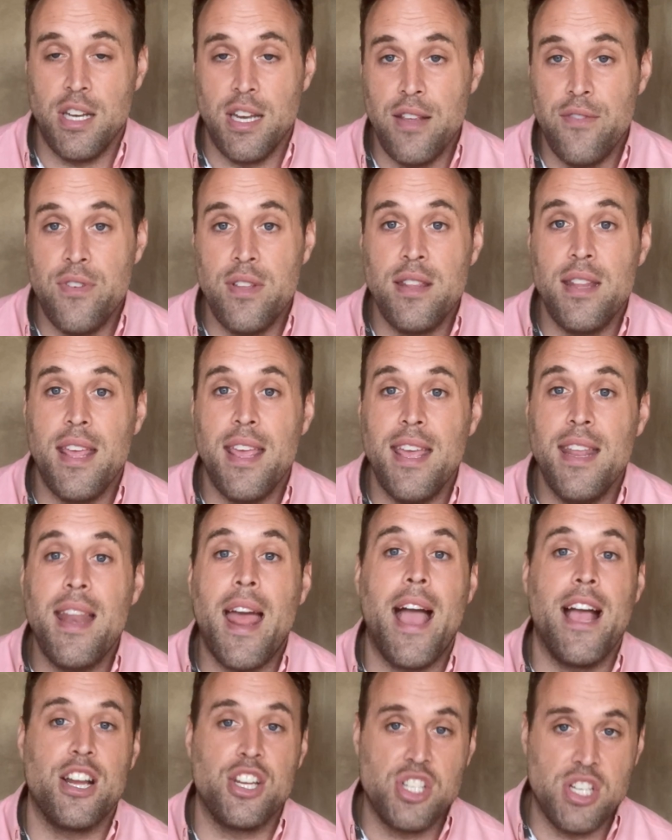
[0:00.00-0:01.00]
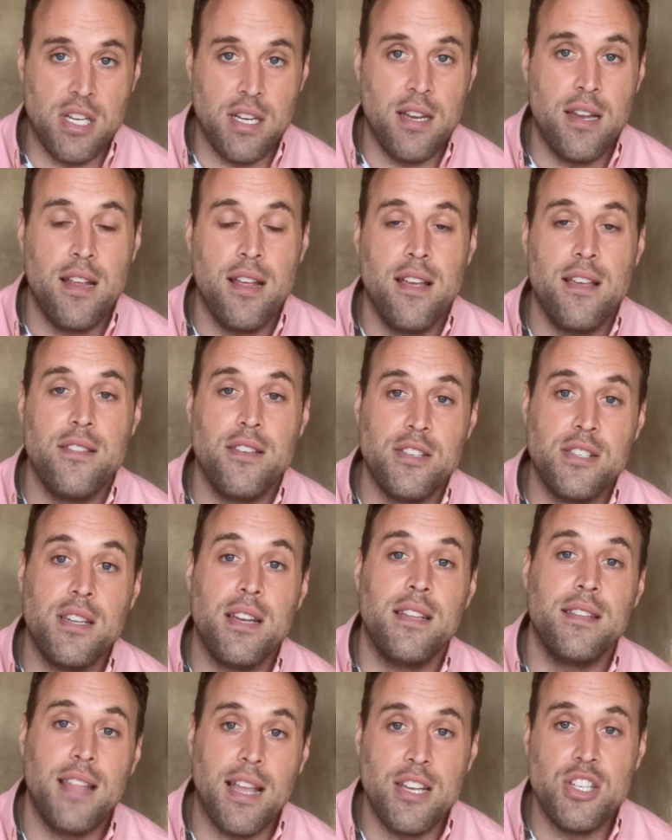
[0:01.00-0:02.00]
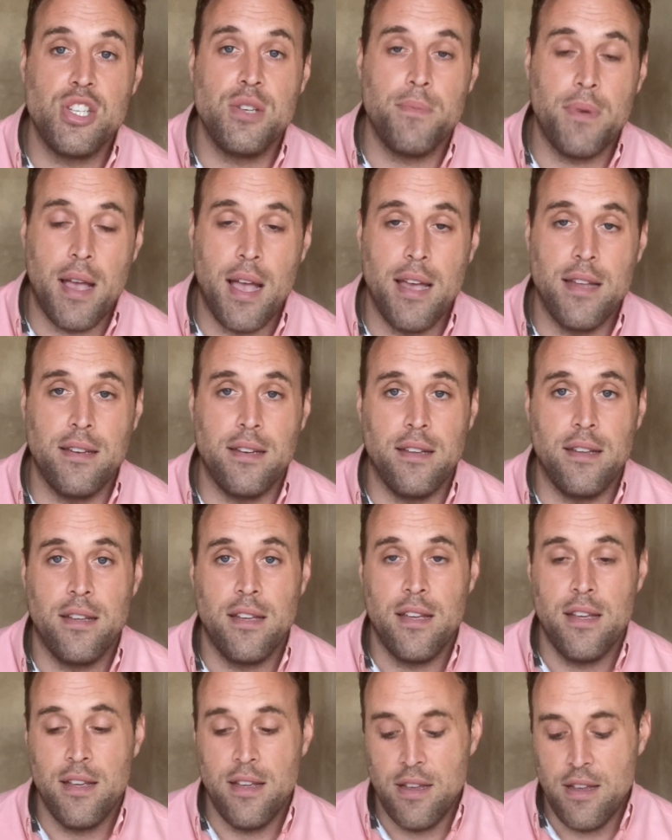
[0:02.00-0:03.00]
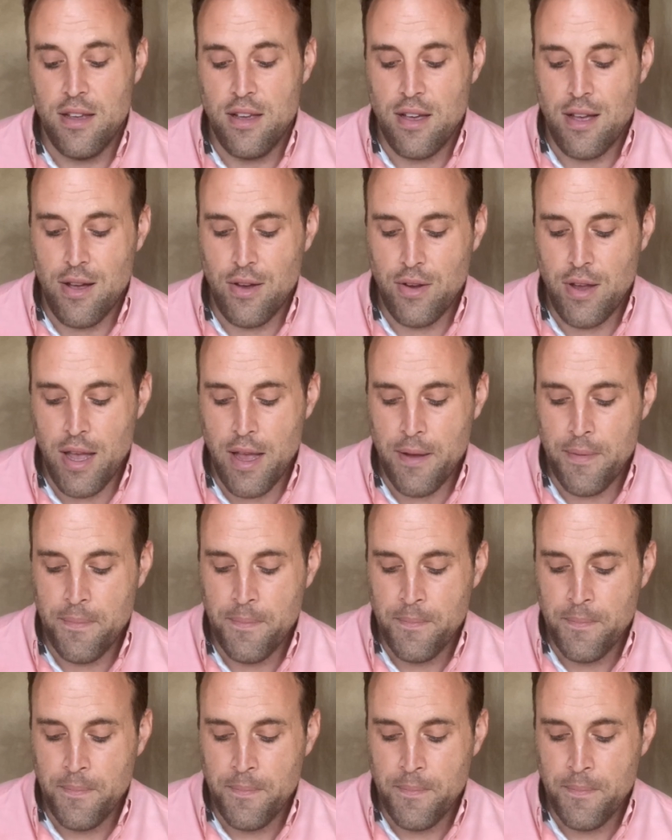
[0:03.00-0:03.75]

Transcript: Even inaction, there's an intention behind it, okay?